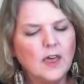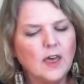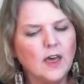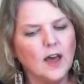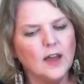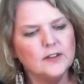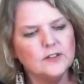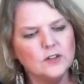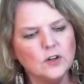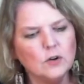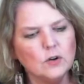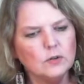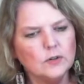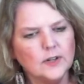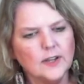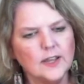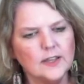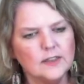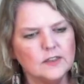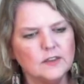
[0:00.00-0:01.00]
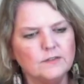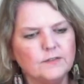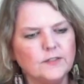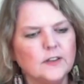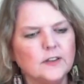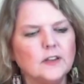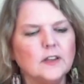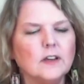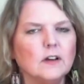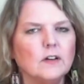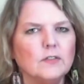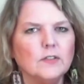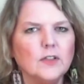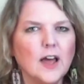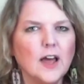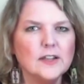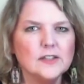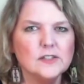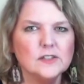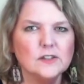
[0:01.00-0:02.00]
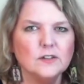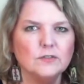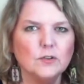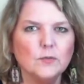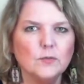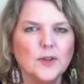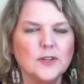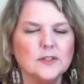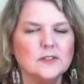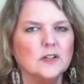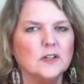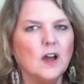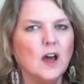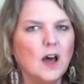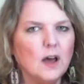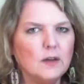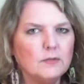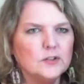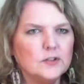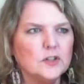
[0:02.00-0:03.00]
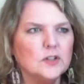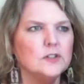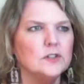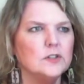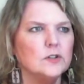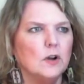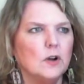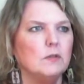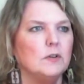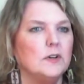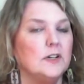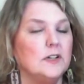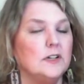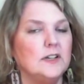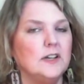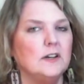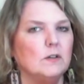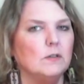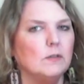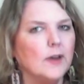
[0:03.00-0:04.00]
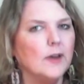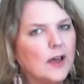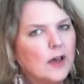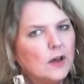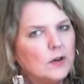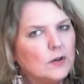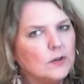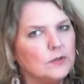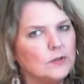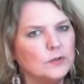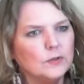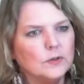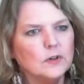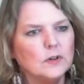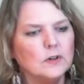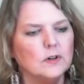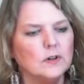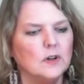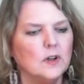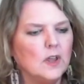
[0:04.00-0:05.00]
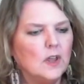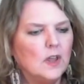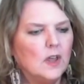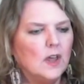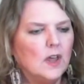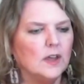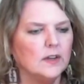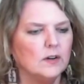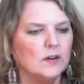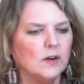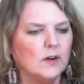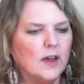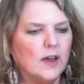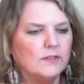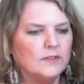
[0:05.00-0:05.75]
I don't get the feeling of lots of romantic options, or I want to date around, or, you know, I have